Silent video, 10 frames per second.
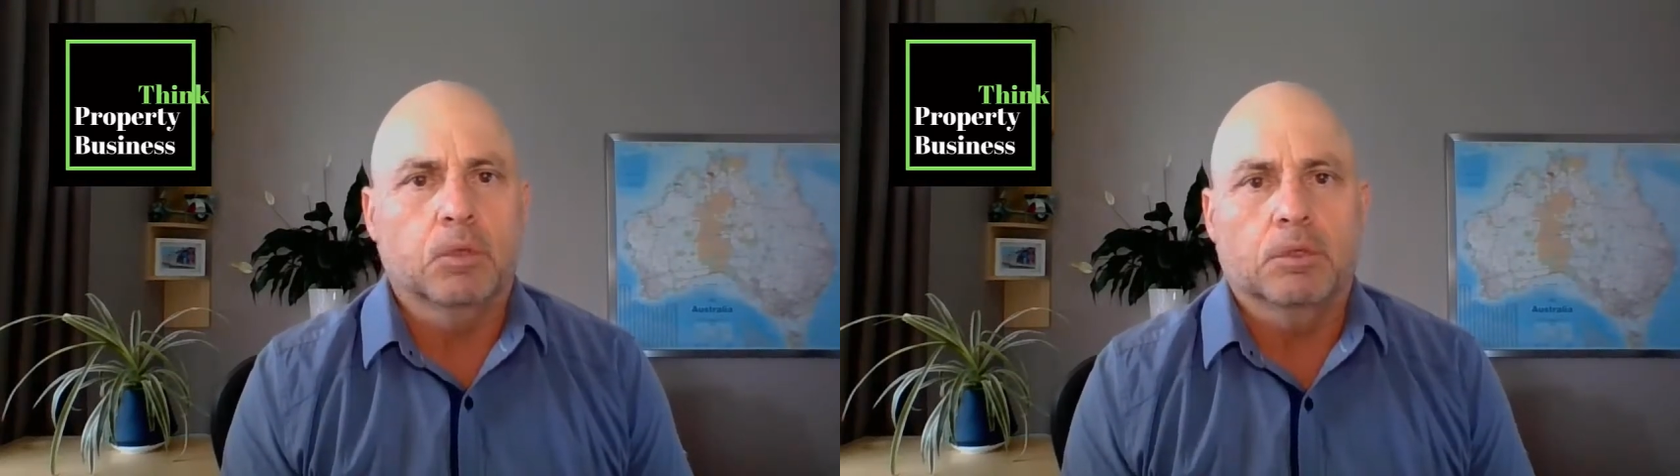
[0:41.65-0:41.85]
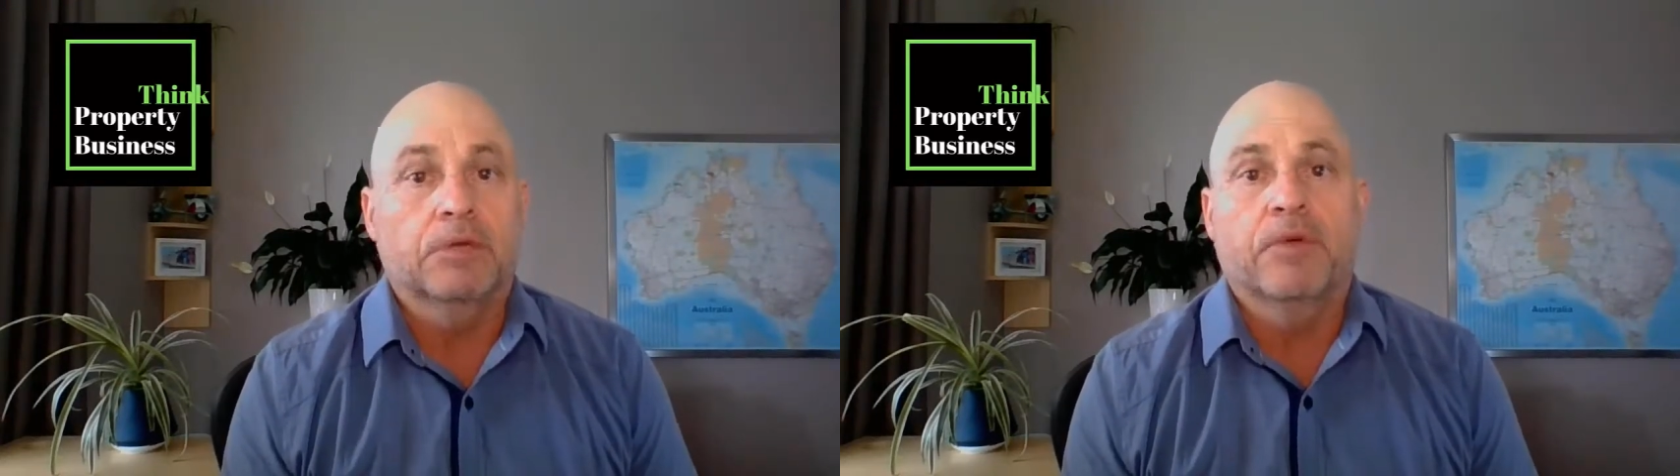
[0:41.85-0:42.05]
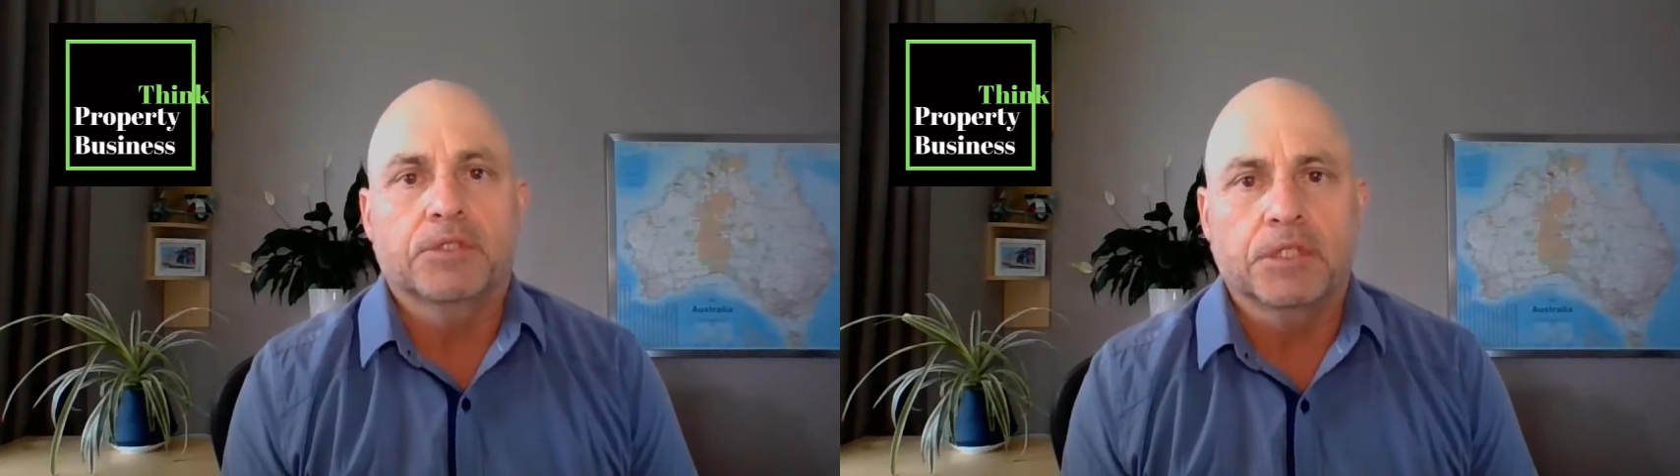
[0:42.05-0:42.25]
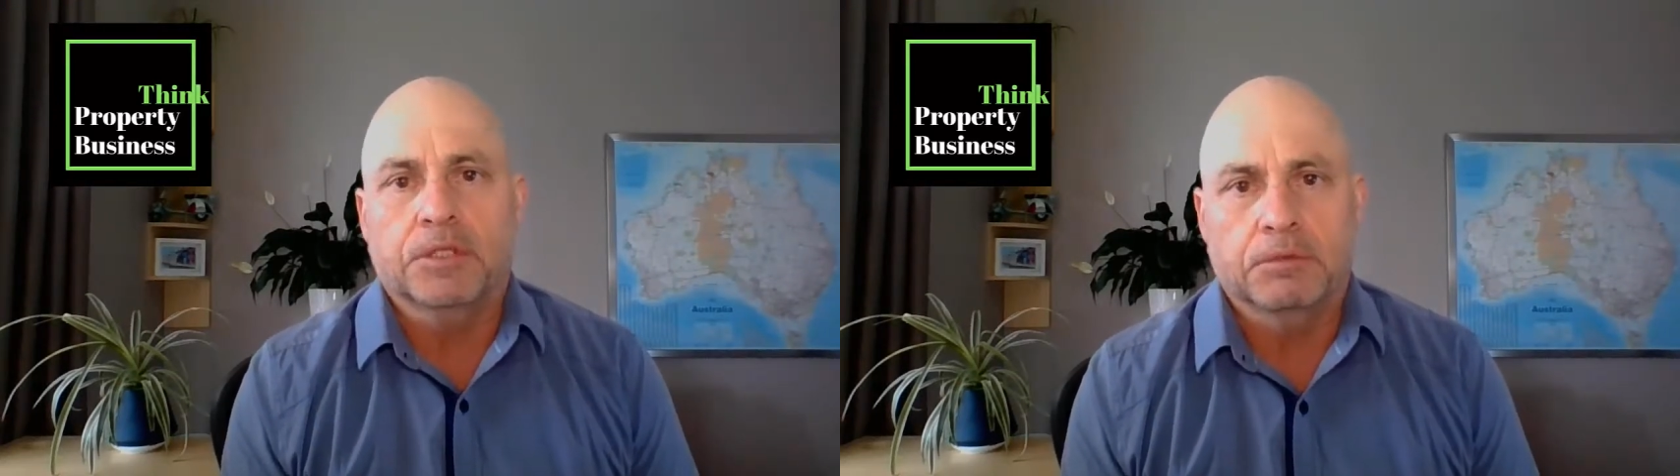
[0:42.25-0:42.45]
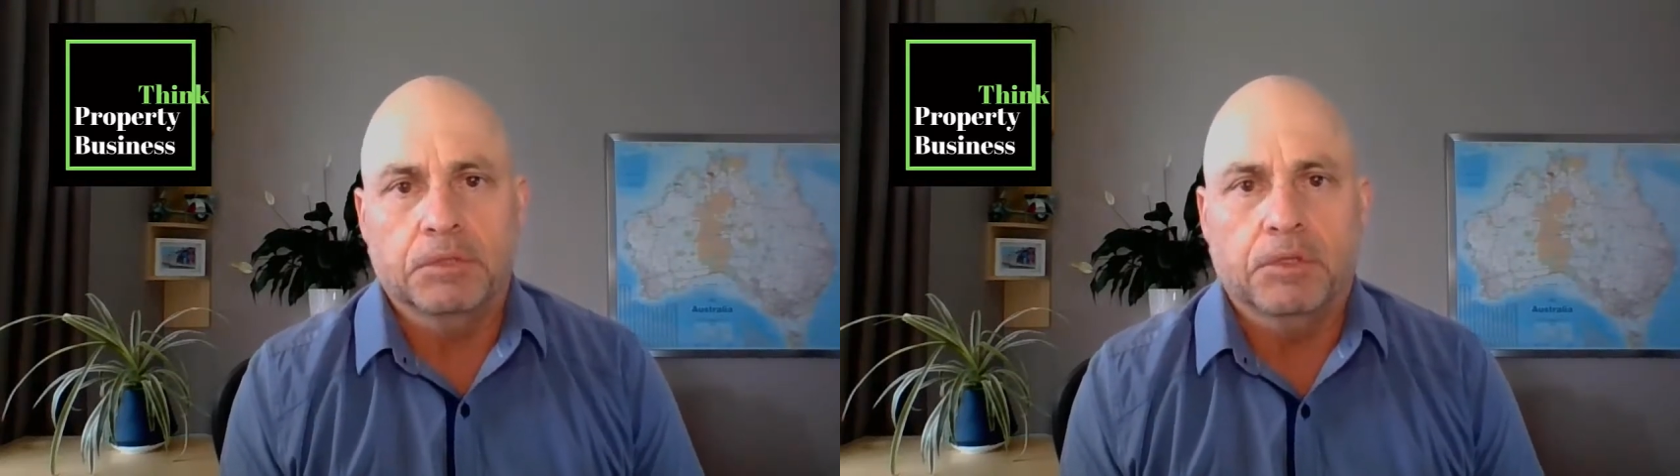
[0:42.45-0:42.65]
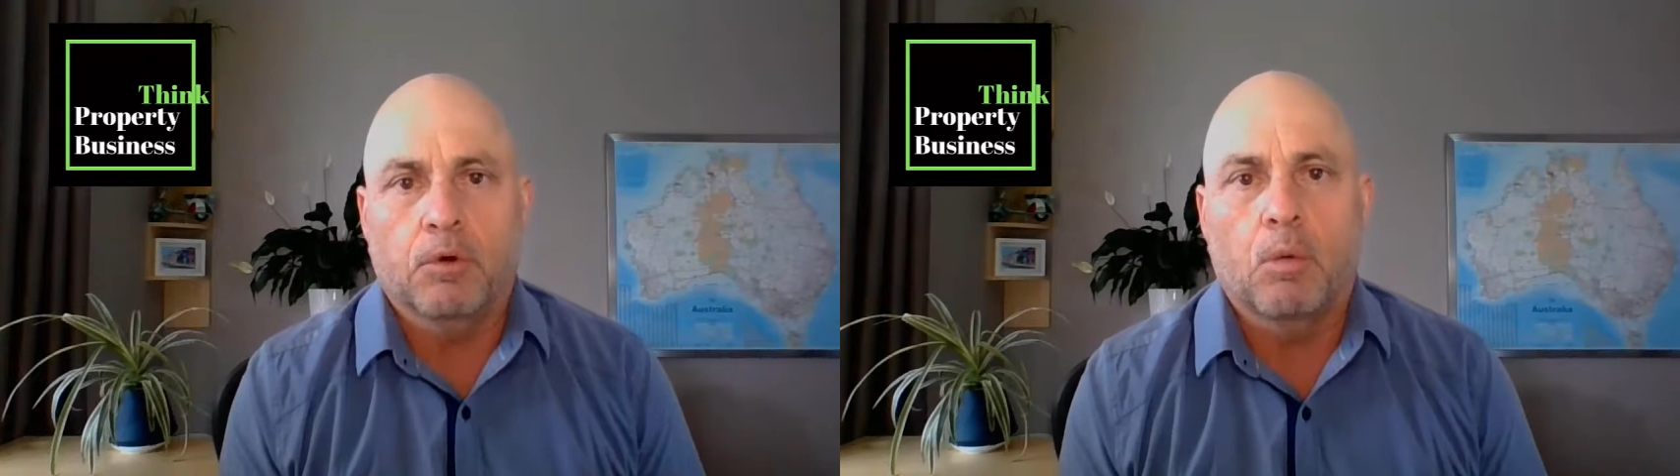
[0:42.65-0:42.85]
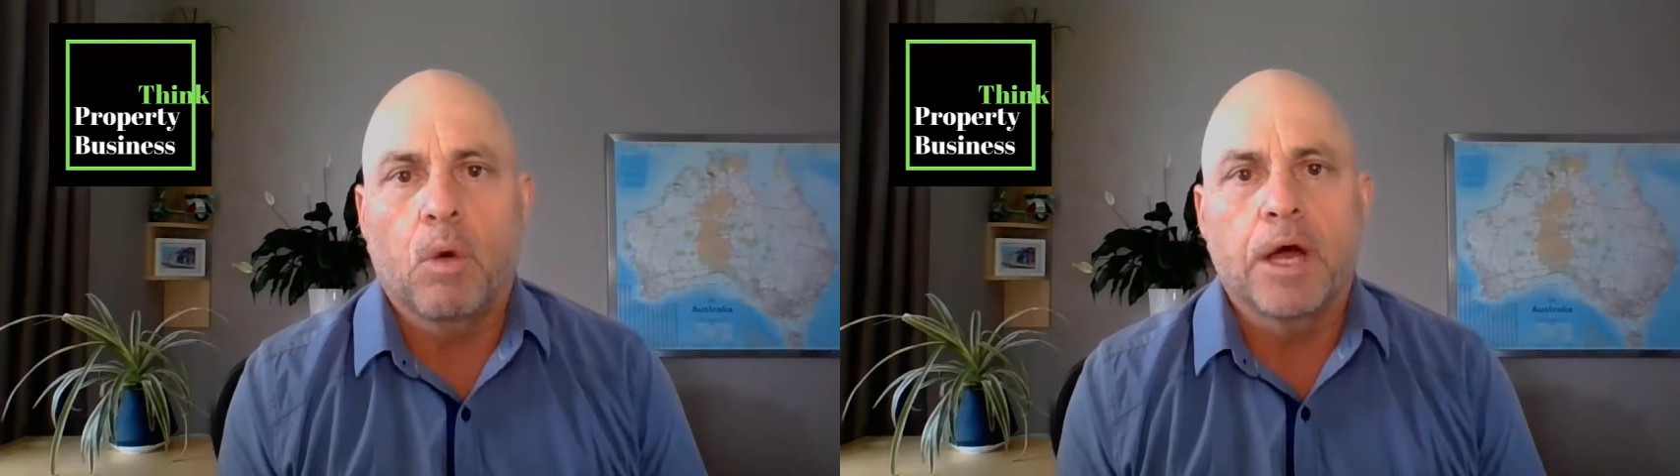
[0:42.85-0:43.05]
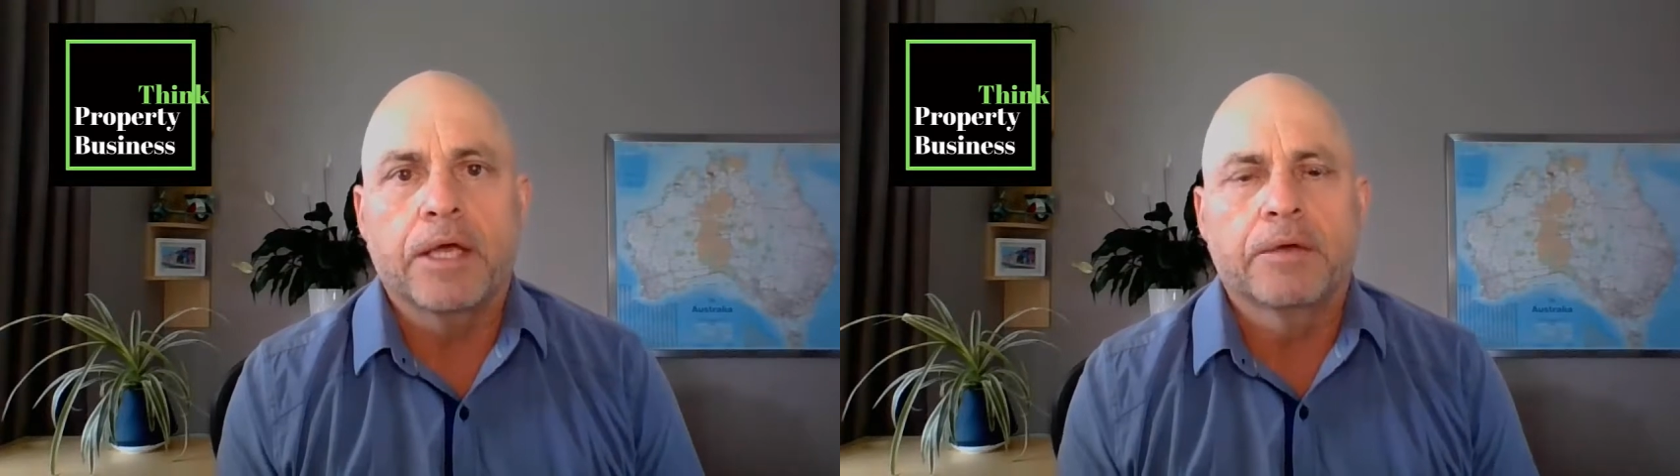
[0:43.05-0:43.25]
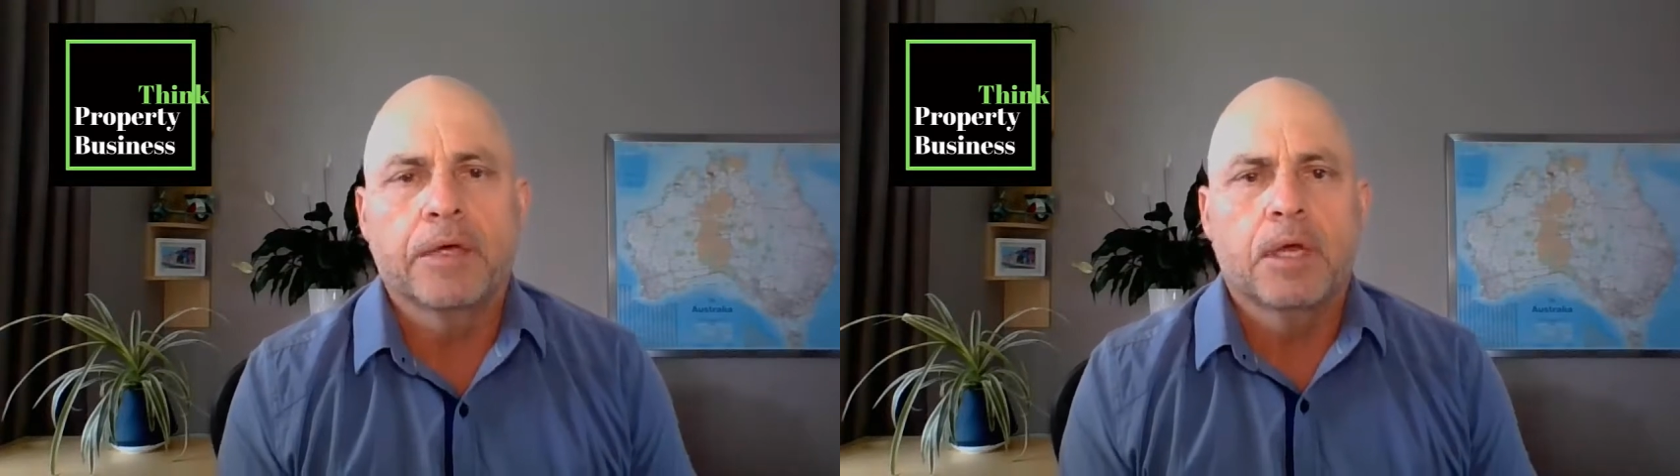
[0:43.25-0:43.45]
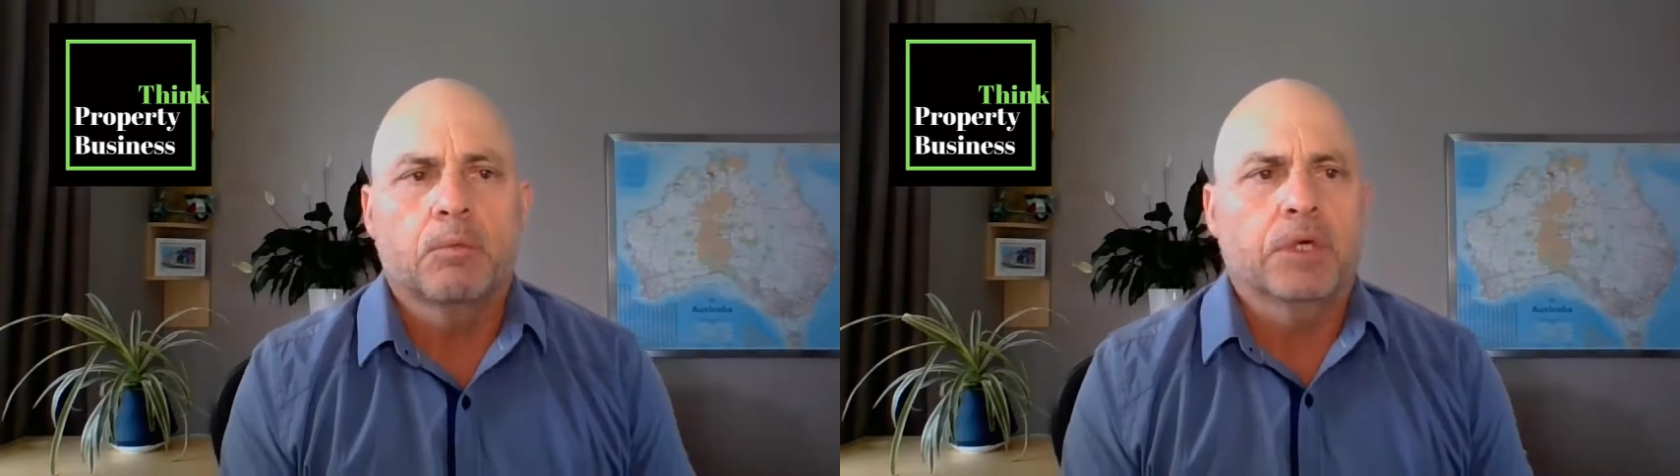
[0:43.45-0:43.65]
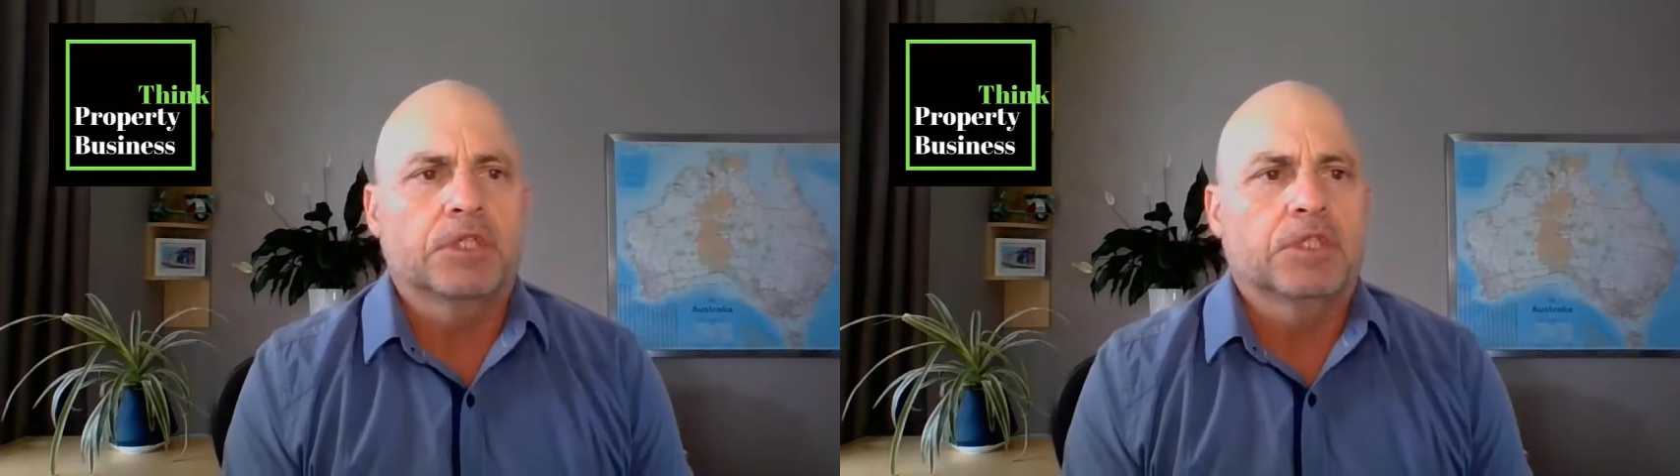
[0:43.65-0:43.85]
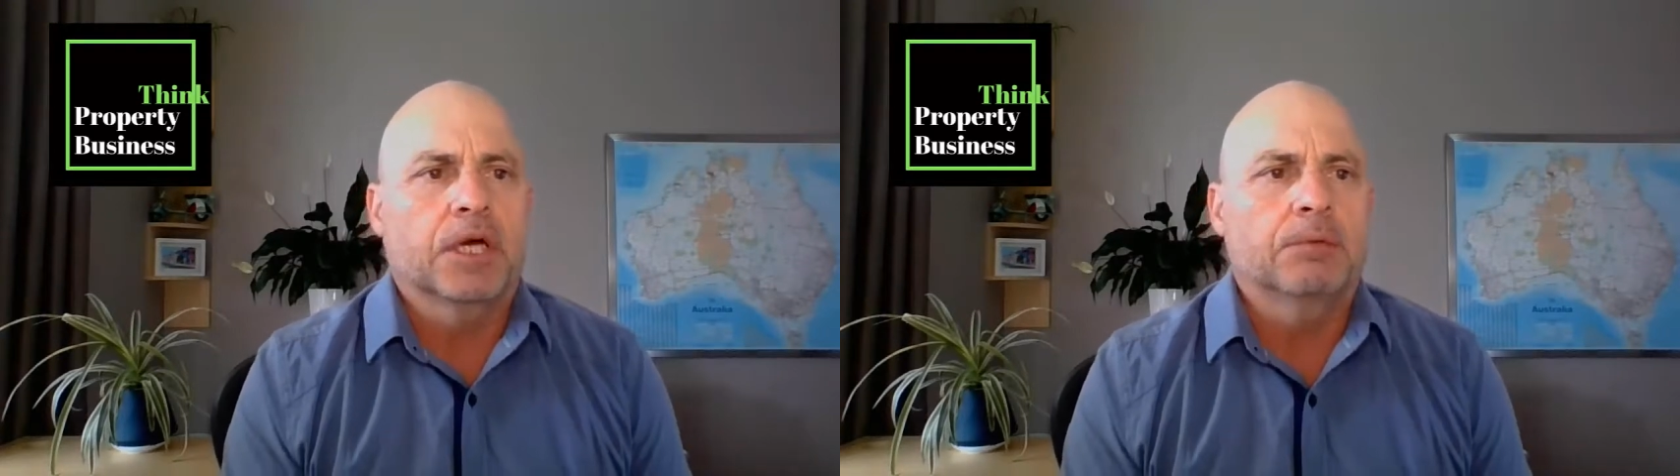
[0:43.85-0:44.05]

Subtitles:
investing in the wrong way, which